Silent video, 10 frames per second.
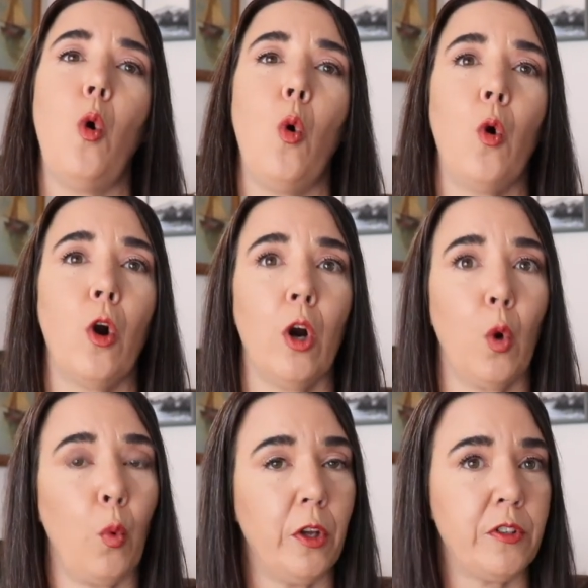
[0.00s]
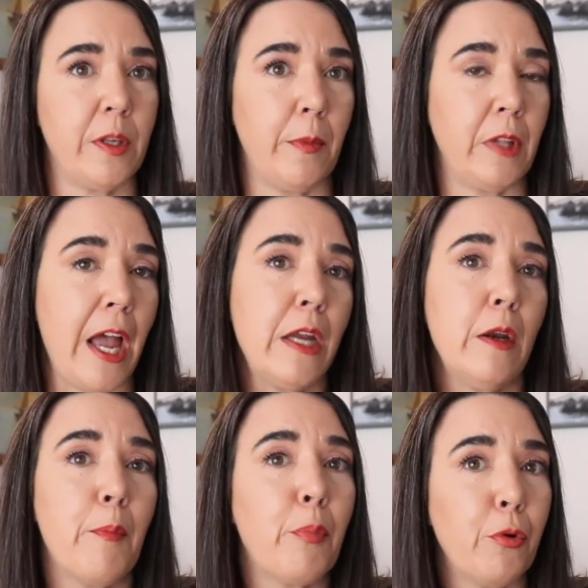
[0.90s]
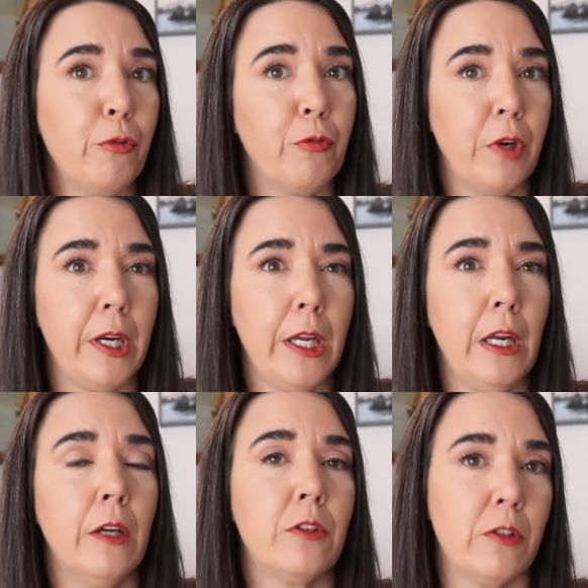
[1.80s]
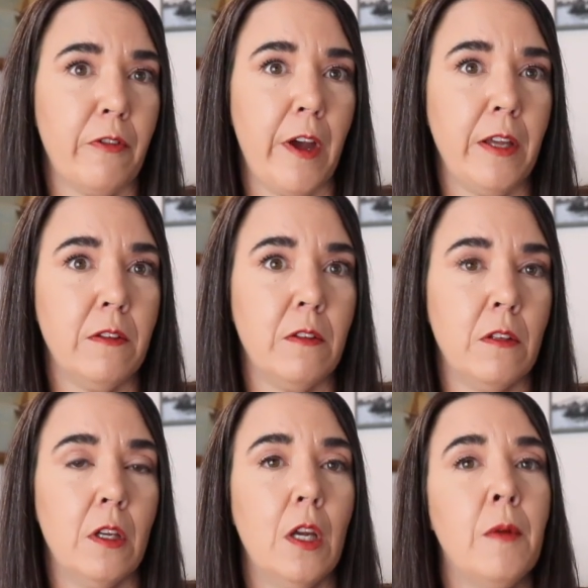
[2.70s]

or will some light proofreading suffice?